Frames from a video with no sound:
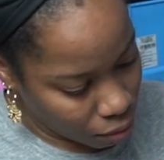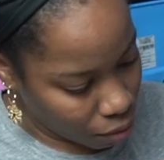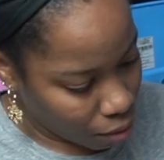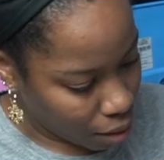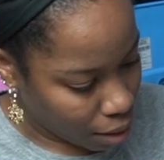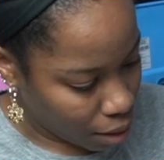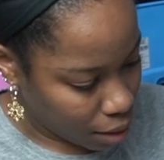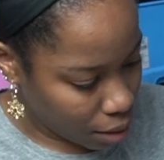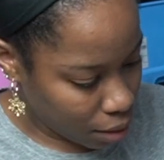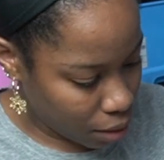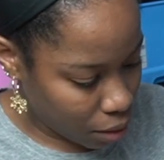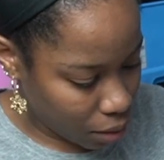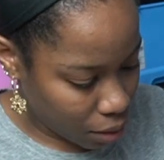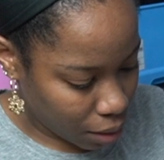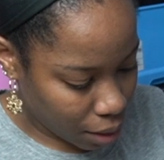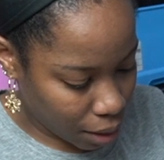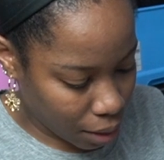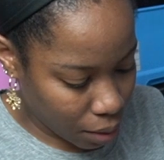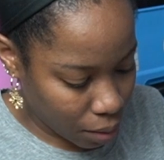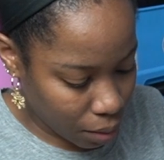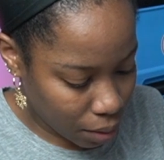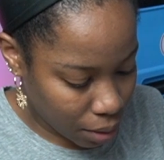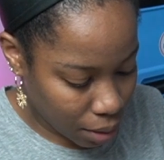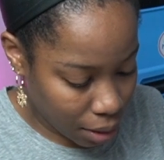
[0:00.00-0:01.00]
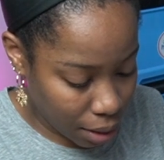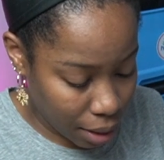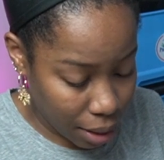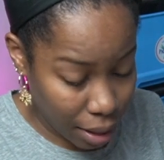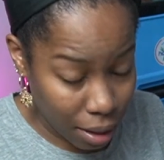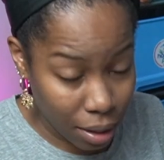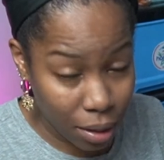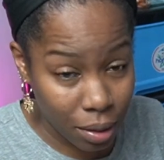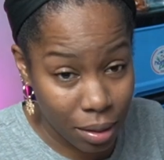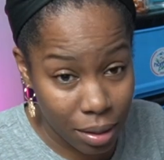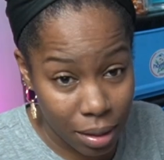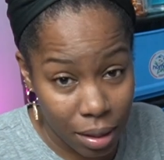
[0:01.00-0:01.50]
Right, so that goes in
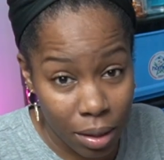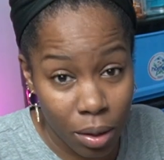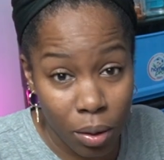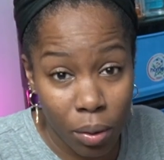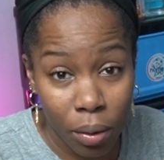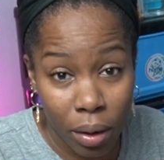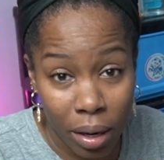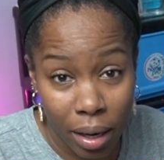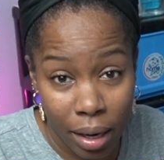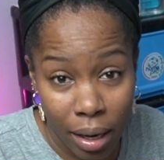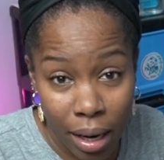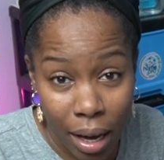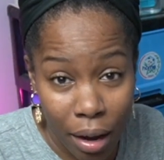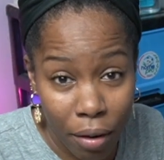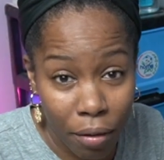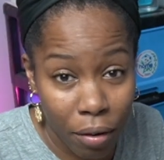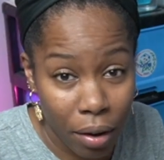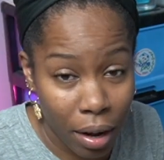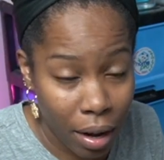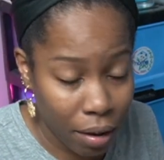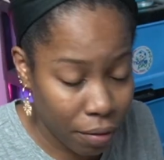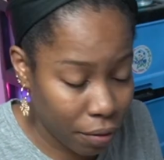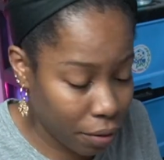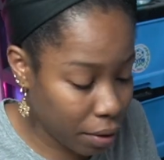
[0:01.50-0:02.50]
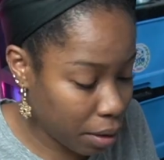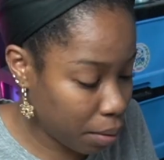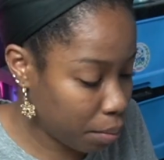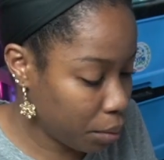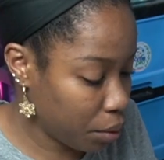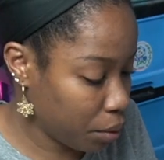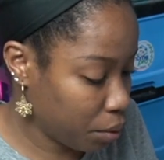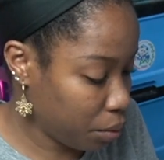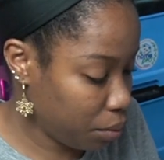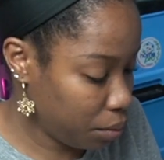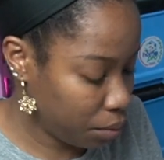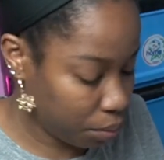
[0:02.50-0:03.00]
there, going in there real firm
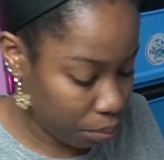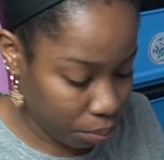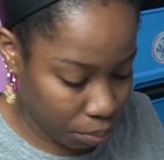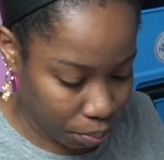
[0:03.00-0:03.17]
though.